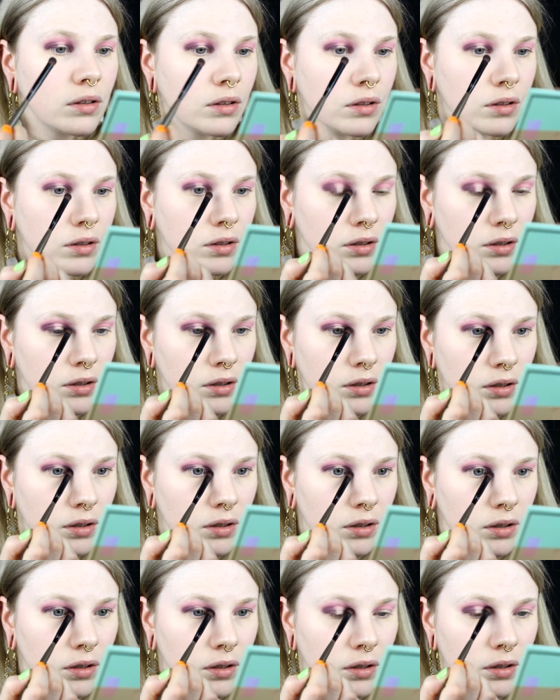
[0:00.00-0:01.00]

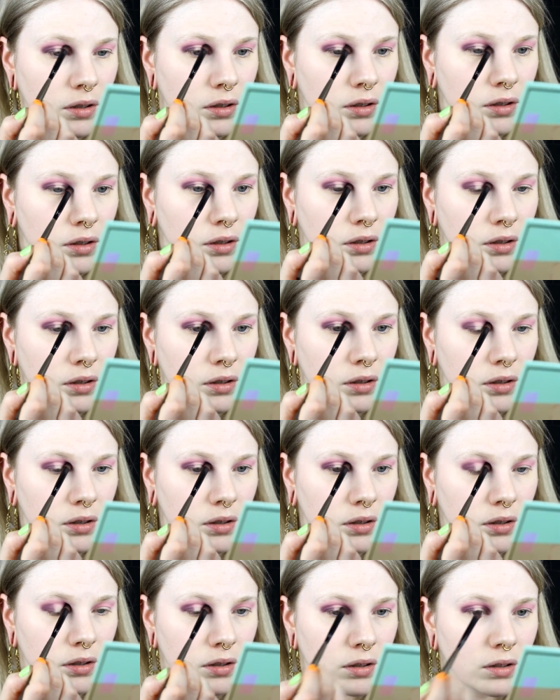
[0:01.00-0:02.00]

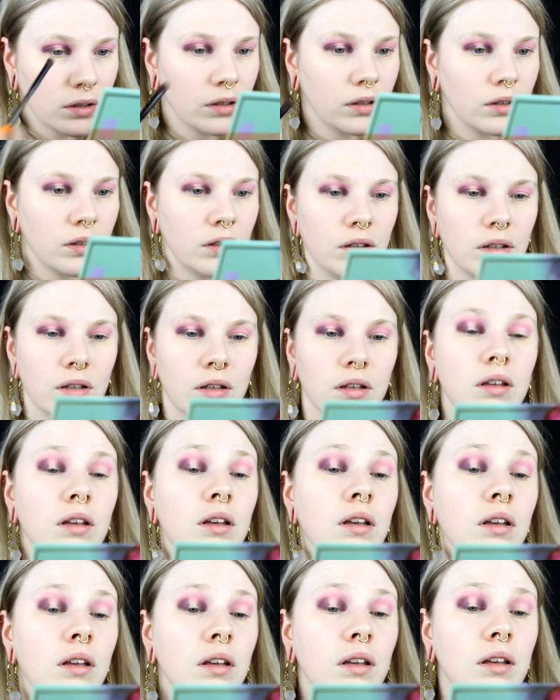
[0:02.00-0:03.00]

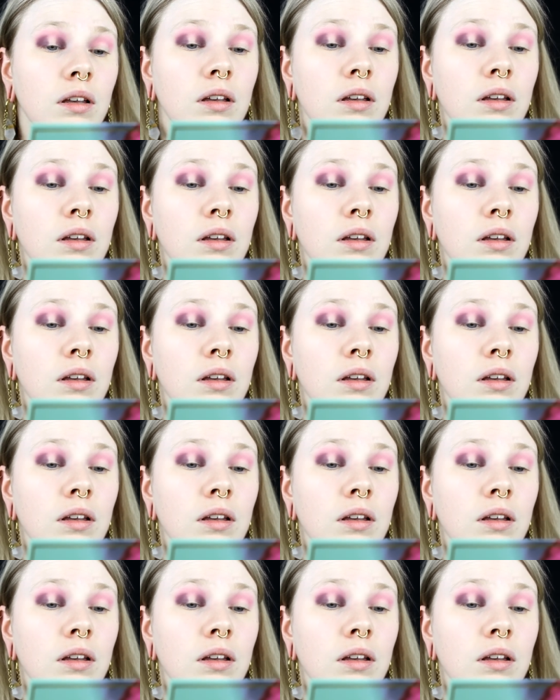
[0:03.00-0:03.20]
(no one is talking)